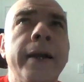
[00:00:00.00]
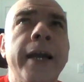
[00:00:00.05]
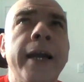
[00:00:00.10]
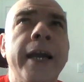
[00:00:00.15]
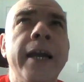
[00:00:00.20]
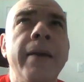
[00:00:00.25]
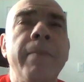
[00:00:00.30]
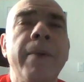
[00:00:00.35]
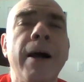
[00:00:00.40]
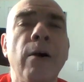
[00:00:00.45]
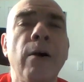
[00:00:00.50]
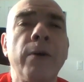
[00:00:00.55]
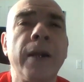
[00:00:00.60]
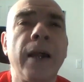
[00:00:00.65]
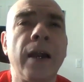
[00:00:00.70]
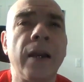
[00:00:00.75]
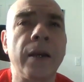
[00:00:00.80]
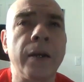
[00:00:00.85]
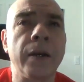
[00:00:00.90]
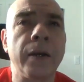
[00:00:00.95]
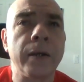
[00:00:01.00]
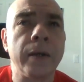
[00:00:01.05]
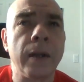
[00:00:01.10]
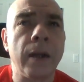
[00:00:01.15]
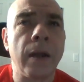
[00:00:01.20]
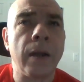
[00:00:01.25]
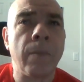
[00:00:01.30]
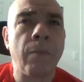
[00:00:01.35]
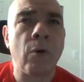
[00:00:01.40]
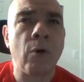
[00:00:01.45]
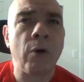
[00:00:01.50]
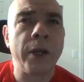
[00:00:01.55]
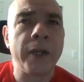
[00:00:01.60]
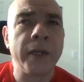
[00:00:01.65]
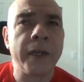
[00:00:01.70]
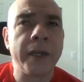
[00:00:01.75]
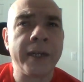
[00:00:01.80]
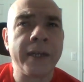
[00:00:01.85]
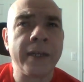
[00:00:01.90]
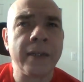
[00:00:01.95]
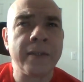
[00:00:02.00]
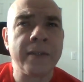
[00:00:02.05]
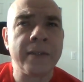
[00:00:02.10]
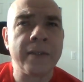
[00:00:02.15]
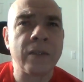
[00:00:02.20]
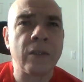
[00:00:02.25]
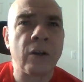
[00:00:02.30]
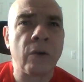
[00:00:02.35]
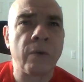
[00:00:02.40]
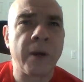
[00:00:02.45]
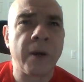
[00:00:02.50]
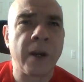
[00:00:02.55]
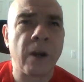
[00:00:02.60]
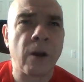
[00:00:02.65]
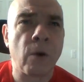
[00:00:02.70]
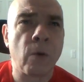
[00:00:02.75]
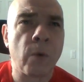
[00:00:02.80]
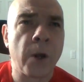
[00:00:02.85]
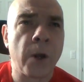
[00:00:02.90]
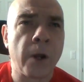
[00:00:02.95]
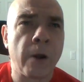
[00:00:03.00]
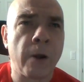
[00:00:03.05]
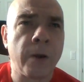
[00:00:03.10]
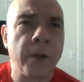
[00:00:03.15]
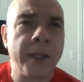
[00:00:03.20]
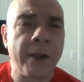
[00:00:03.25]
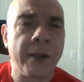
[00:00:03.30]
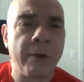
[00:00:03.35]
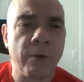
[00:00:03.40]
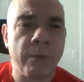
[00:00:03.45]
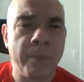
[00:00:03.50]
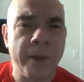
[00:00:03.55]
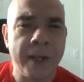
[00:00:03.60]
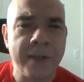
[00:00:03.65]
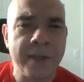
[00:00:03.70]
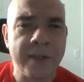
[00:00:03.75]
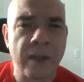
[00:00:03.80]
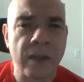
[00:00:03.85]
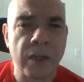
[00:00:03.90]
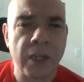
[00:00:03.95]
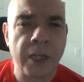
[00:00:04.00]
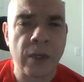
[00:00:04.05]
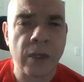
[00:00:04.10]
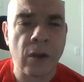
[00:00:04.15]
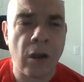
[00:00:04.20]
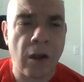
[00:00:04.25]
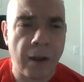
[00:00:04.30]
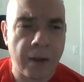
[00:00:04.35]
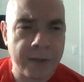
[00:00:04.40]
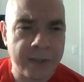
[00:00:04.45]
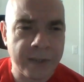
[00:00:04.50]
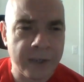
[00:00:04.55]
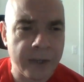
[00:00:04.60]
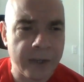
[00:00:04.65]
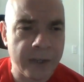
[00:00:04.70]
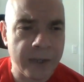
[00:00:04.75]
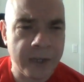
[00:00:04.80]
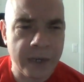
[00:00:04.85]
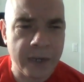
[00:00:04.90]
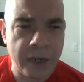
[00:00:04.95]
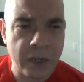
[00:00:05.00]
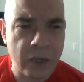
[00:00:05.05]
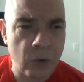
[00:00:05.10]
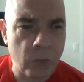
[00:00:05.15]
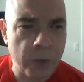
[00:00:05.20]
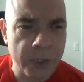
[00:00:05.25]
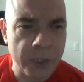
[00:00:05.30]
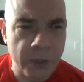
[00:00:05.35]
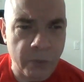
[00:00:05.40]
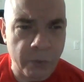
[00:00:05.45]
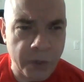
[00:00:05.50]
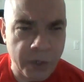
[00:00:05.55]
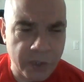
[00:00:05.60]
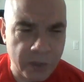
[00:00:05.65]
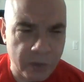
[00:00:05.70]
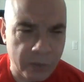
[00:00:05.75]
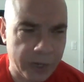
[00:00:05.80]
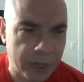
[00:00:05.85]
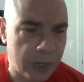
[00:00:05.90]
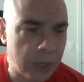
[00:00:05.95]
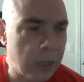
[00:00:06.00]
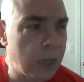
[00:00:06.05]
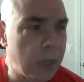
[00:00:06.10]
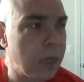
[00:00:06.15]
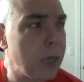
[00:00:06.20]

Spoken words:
came out at a point in Kiss's career where they were basically lost. They didn't know what they were doing.